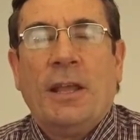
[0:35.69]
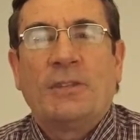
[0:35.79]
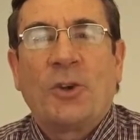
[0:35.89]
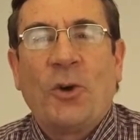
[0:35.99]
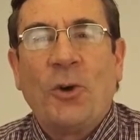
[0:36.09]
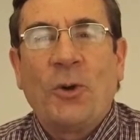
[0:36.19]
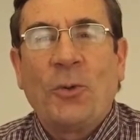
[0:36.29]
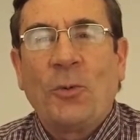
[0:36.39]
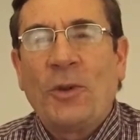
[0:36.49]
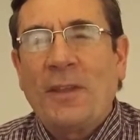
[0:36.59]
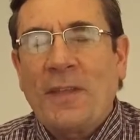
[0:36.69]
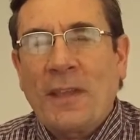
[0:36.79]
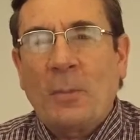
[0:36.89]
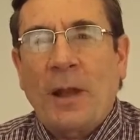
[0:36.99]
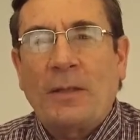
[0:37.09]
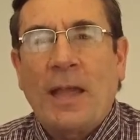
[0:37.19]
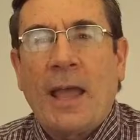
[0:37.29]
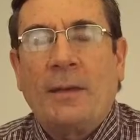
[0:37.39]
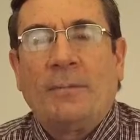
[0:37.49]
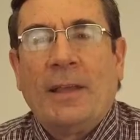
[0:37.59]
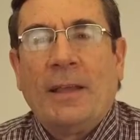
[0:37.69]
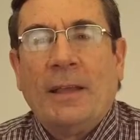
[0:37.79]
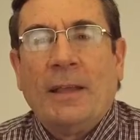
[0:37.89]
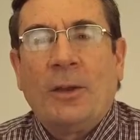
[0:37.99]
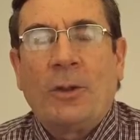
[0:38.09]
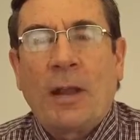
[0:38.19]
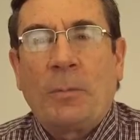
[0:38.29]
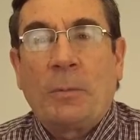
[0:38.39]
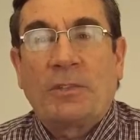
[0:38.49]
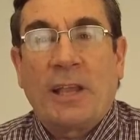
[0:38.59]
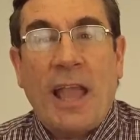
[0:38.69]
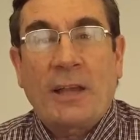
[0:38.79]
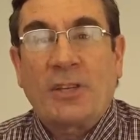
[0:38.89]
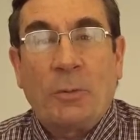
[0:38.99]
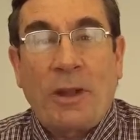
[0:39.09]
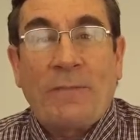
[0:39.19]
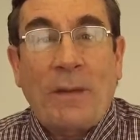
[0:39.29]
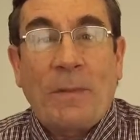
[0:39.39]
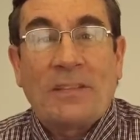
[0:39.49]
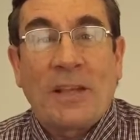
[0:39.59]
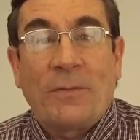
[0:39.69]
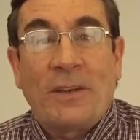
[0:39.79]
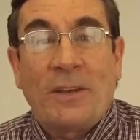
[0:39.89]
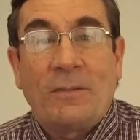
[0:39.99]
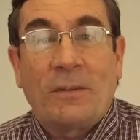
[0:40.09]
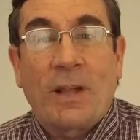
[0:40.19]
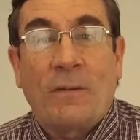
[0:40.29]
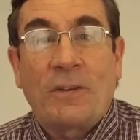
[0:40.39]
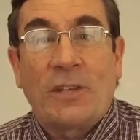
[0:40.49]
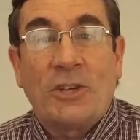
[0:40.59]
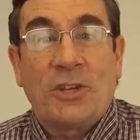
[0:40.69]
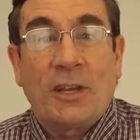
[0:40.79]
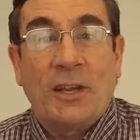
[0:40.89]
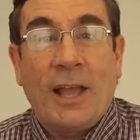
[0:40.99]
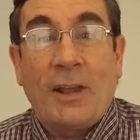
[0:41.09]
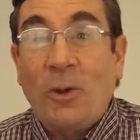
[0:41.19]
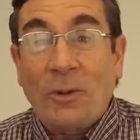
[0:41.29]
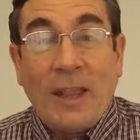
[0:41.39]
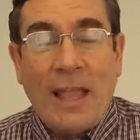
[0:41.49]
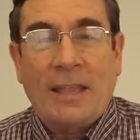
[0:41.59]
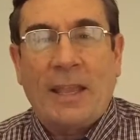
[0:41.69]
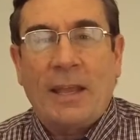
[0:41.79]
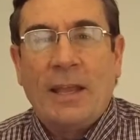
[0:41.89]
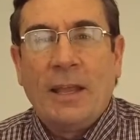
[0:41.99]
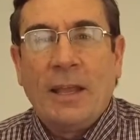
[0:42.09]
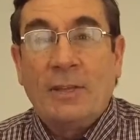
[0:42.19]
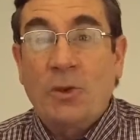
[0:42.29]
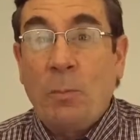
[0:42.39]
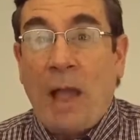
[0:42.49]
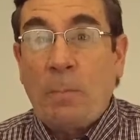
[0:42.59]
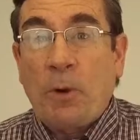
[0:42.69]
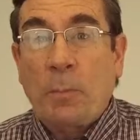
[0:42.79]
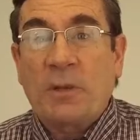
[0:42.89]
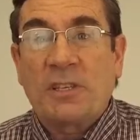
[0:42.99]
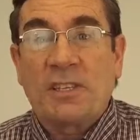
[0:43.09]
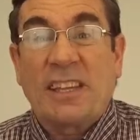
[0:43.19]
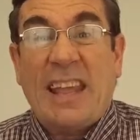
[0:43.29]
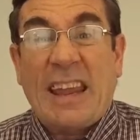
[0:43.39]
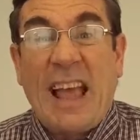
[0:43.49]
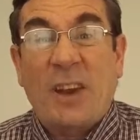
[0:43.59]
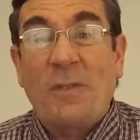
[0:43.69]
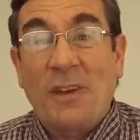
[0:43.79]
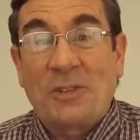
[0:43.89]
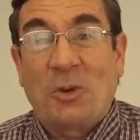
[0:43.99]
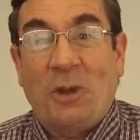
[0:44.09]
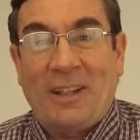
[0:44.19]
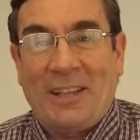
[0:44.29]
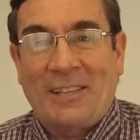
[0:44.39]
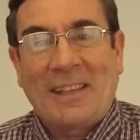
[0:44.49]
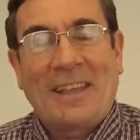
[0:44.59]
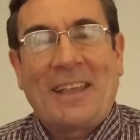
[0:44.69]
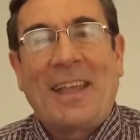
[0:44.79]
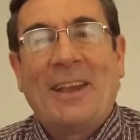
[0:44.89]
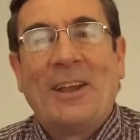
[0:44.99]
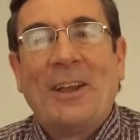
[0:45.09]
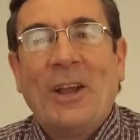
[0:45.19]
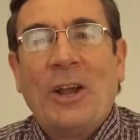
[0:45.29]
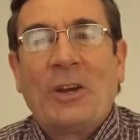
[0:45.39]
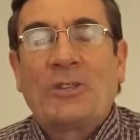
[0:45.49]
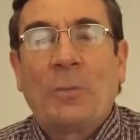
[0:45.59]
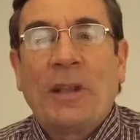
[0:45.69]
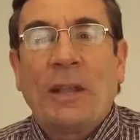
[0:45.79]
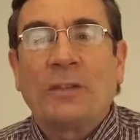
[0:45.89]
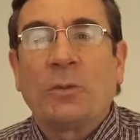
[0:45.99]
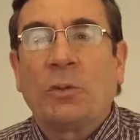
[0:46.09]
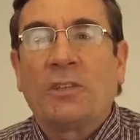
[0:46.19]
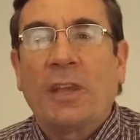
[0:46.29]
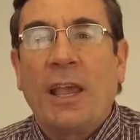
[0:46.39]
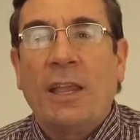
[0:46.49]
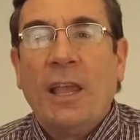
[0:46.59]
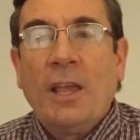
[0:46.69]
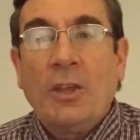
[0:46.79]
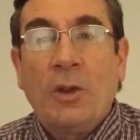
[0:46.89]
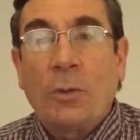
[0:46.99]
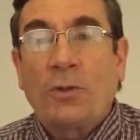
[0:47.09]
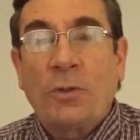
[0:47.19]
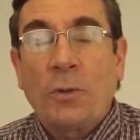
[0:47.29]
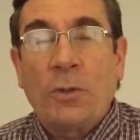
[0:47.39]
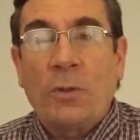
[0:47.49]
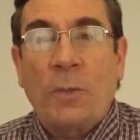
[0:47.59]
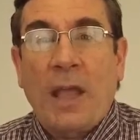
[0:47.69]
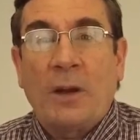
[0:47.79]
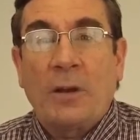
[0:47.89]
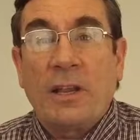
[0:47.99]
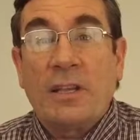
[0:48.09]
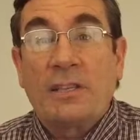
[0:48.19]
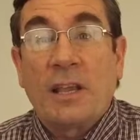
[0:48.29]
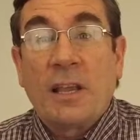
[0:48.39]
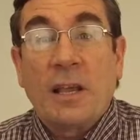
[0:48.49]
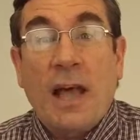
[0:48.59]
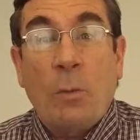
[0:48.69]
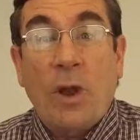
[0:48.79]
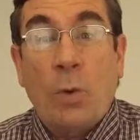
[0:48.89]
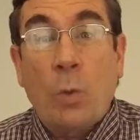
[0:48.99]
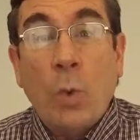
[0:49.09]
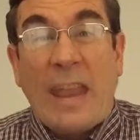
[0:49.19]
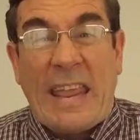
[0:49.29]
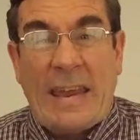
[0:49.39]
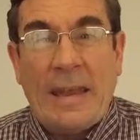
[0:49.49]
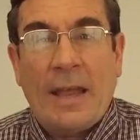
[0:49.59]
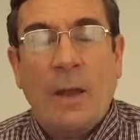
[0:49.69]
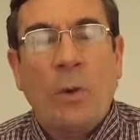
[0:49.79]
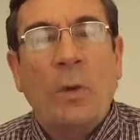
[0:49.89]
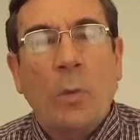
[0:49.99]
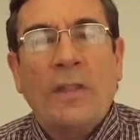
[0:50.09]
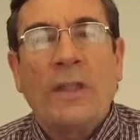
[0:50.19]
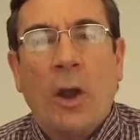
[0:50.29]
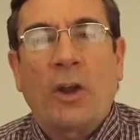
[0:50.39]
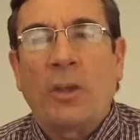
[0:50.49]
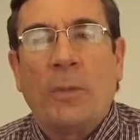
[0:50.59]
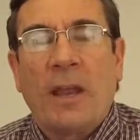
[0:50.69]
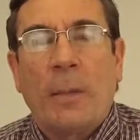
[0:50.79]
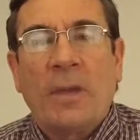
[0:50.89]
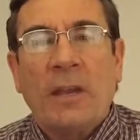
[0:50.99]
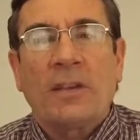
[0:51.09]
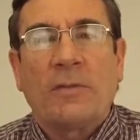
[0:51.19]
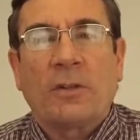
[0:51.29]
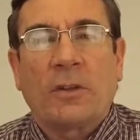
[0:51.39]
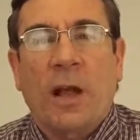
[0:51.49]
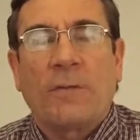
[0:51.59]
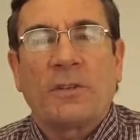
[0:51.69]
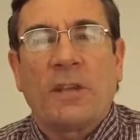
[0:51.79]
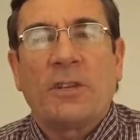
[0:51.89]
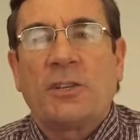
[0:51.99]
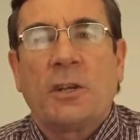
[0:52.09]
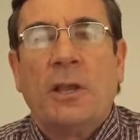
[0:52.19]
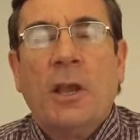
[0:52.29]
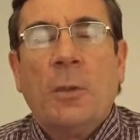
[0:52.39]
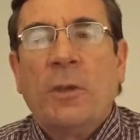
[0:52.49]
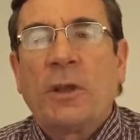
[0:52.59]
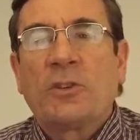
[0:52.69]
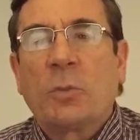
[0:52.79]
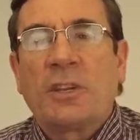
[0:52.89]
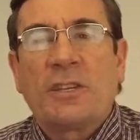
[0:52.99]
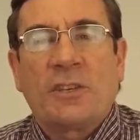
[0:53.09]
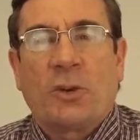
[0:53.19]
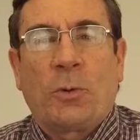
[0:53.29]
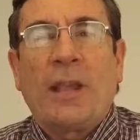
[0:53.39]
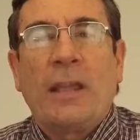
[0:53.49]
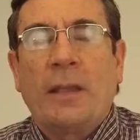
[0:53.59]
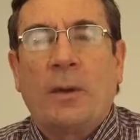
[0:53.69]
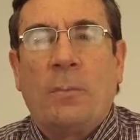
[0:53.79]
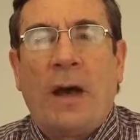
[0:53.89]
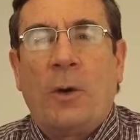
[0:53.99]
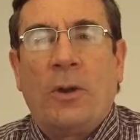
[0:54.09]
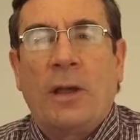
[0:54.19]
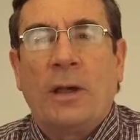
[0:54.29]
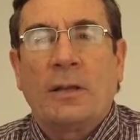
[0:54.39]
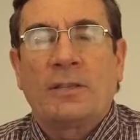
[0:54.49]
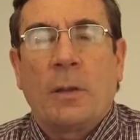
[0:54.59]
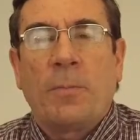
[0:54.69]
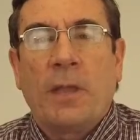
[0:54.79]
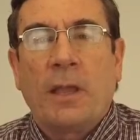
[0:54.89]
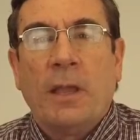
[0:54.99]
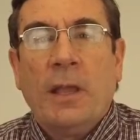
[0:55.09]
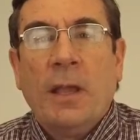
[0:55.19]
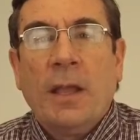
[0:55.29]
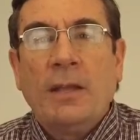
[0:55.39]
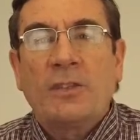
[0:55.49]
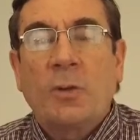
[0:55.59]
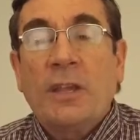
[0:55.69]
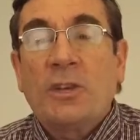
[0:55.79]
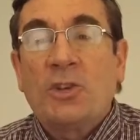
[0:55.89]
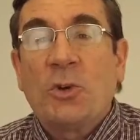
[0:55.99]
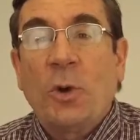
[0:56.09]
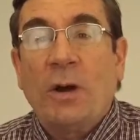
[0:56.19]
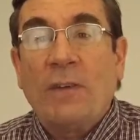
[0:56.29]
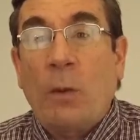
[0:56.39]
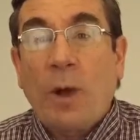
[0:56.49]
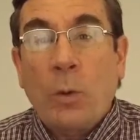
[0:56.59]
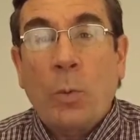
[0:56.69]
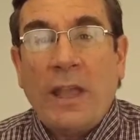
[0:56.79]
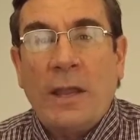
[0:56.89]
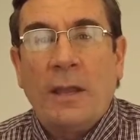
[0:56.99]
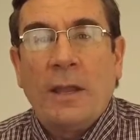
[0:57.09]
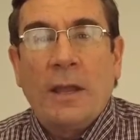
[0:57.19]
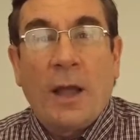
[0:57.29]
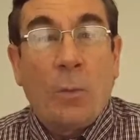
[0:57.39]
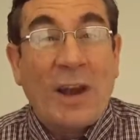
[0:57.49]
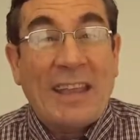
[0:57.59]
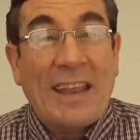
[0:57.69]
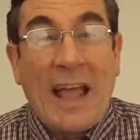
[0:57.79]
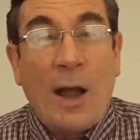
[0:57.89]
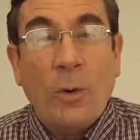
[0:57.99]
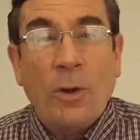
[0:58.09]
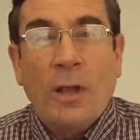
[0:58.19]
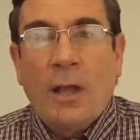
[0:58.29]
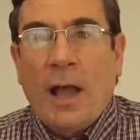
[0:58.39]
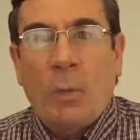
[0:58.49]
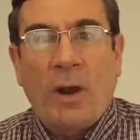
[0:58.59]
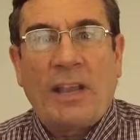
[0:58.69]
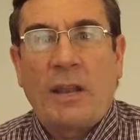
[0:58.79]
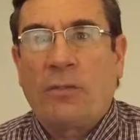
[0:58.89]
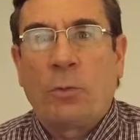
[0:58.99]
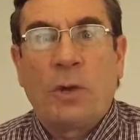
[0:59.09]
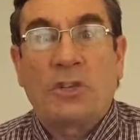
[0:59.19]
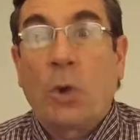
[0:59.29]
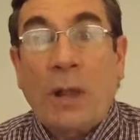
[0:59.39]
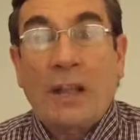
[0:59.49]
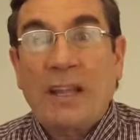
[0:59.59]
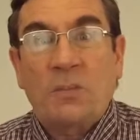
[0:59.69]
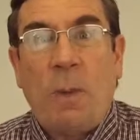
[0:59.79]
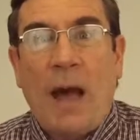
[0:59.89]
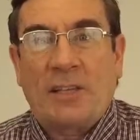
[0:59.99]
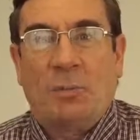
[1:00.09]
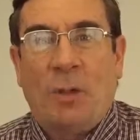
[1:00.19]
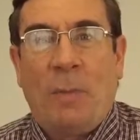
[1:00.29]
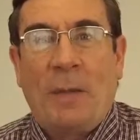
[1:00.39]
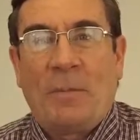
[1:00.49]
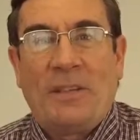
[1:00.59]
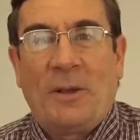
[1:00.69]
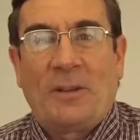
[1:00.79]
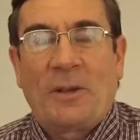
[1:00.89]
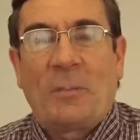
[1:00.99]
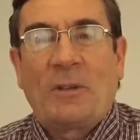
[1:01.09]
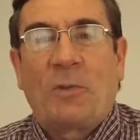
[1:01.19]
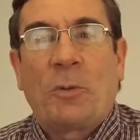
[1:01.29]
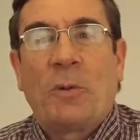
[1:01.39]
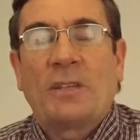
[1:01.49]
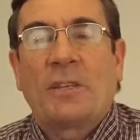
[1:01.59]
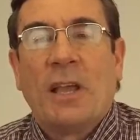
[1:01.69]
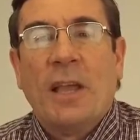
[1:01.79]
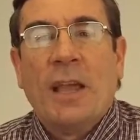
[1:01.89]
And so when you think about that, you know, a lot of people say, actually, when I find myself in a difficult conversation, I don't like it. And so my purpose is get out of it as quickly as I can. Or somebody else will say, you know, the truth of the matter is, I want to win. I want to win the argument. I'm in a difficult conversation because we're disagreeing about something. And so the issue of, I want to win. I want to get out. I want to get through it as quickly as possible might be somebody's purpose.